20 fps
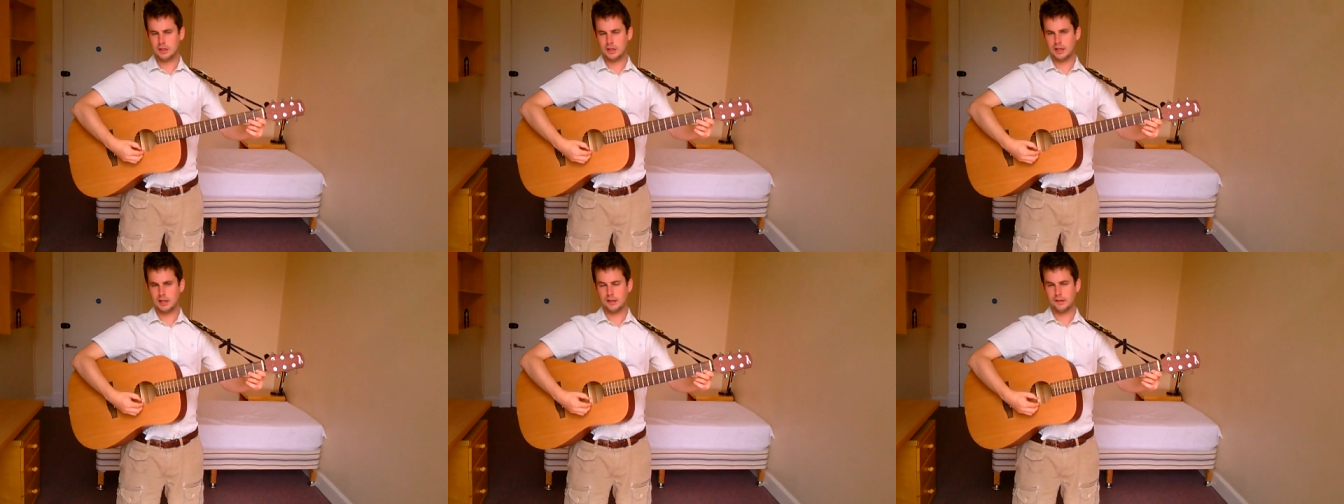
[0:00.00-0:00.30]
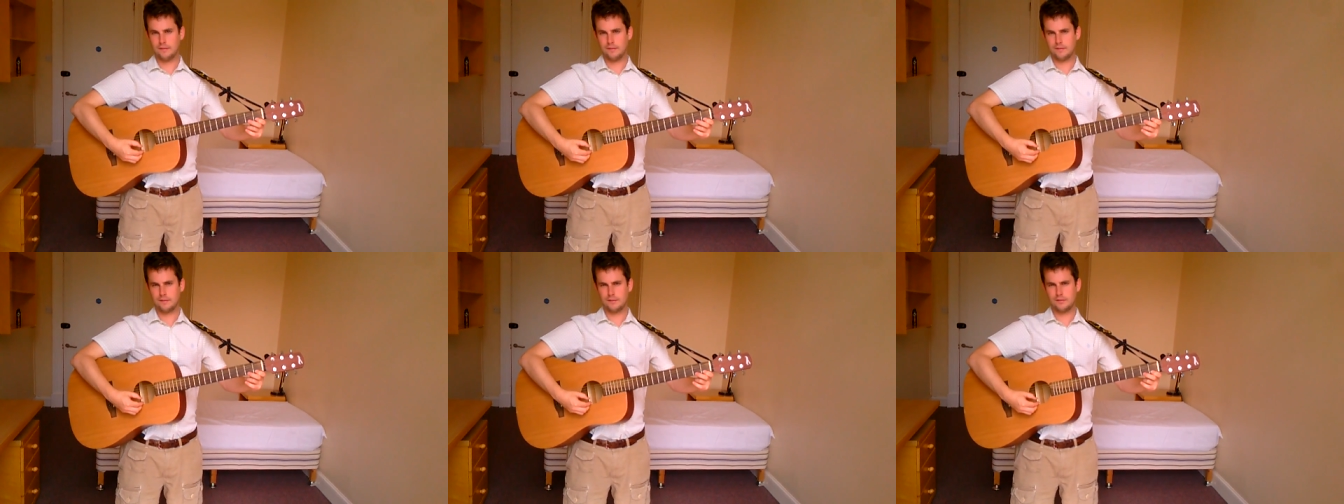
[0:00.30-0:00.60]

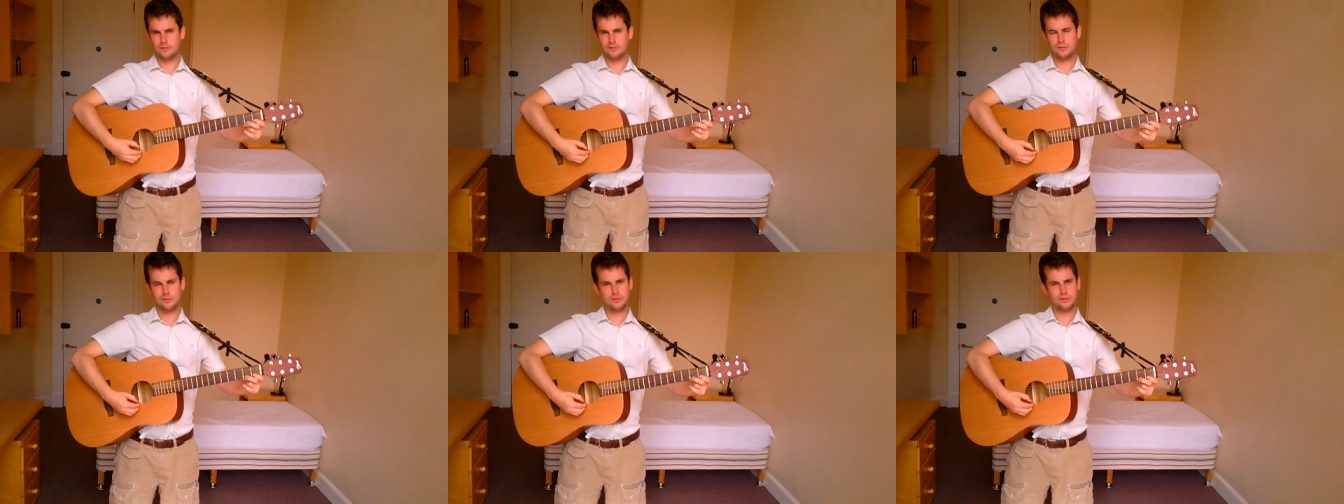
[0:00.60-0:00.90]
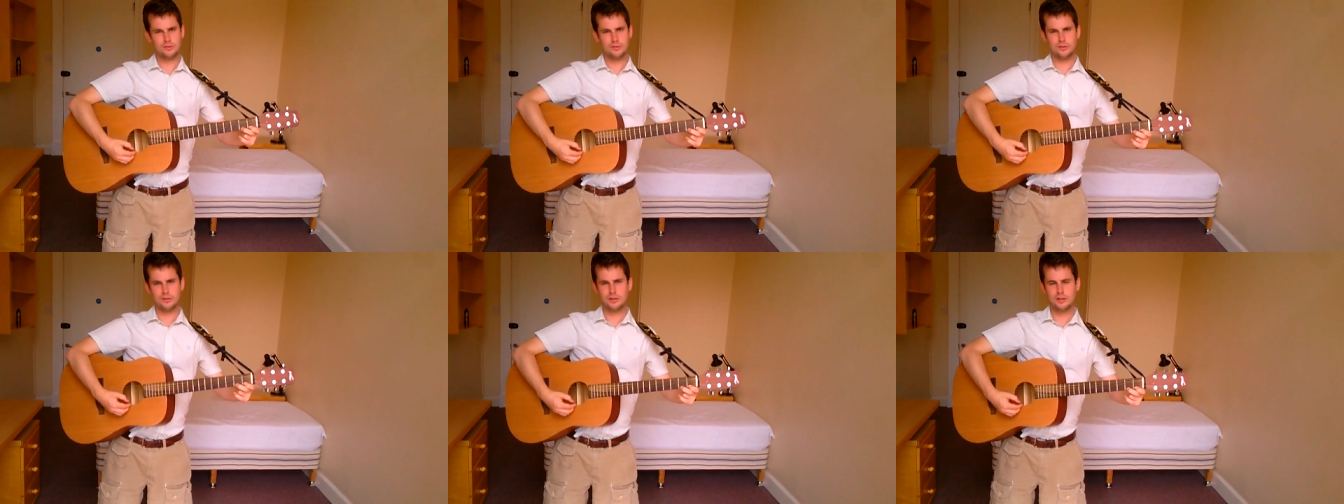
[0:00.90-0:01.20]
And
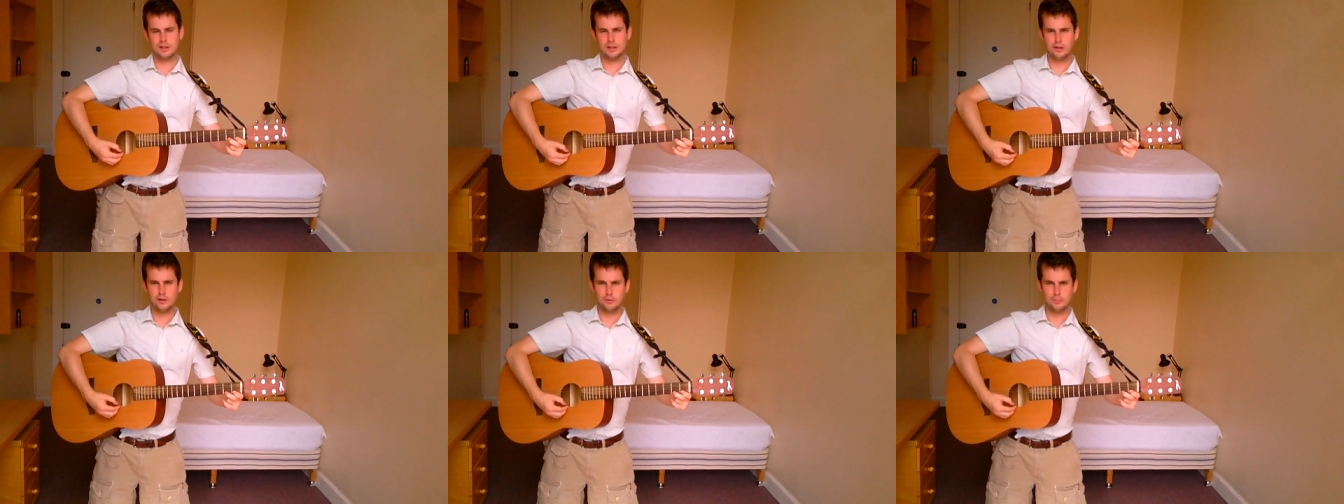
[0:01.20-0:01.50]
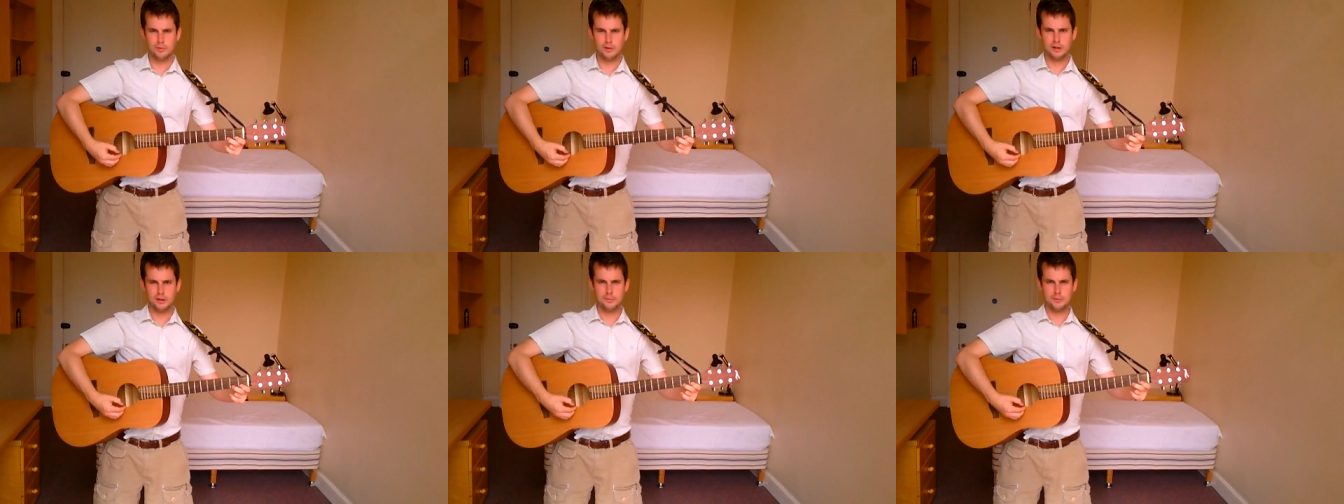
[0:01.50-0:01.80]
just a little
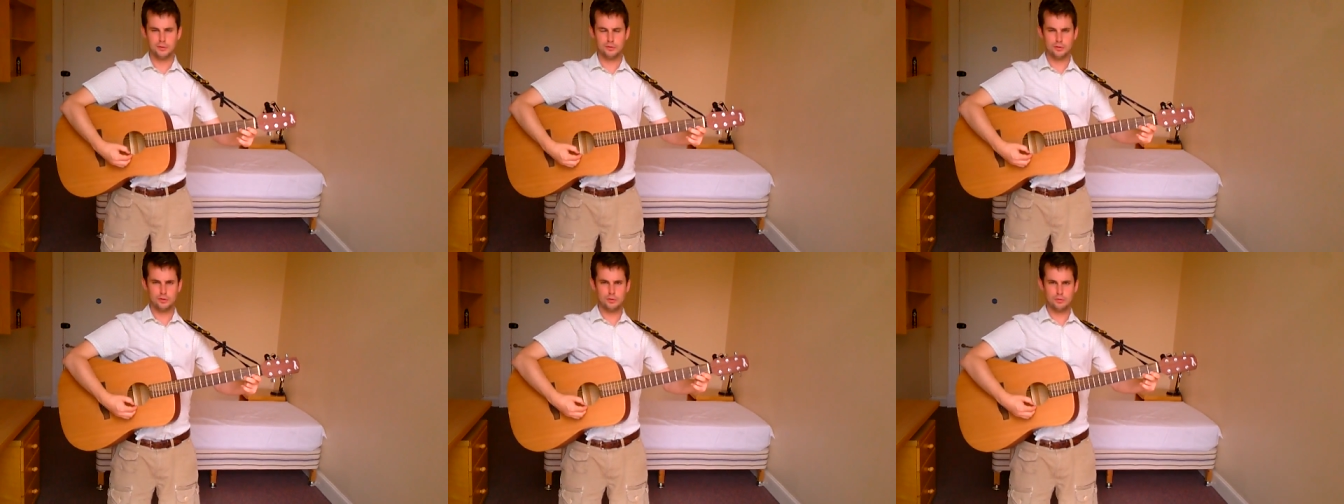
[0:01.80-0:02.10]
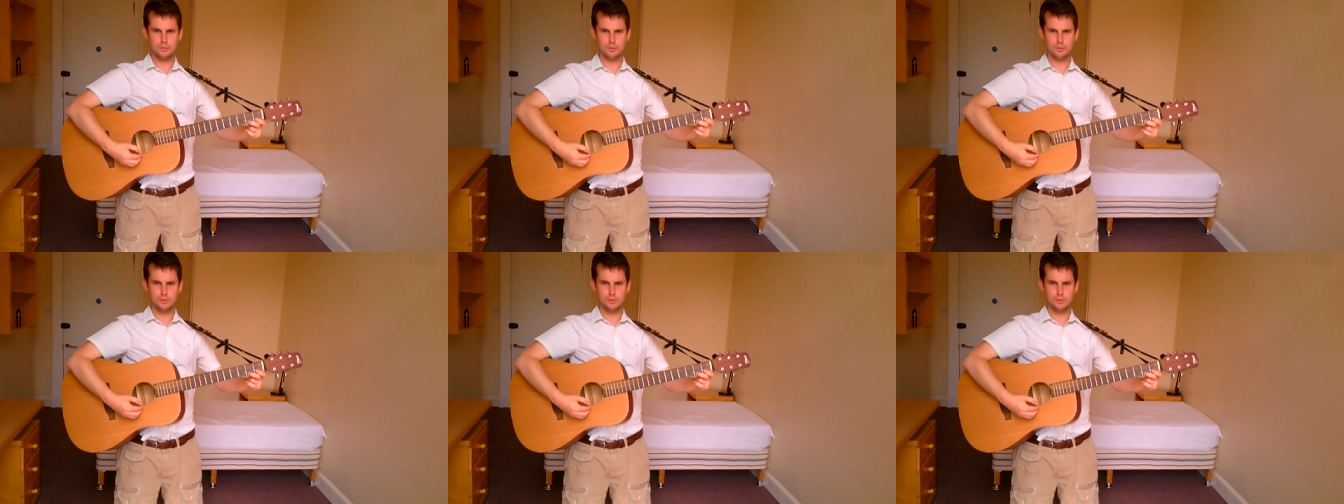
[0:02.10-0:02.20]
bit about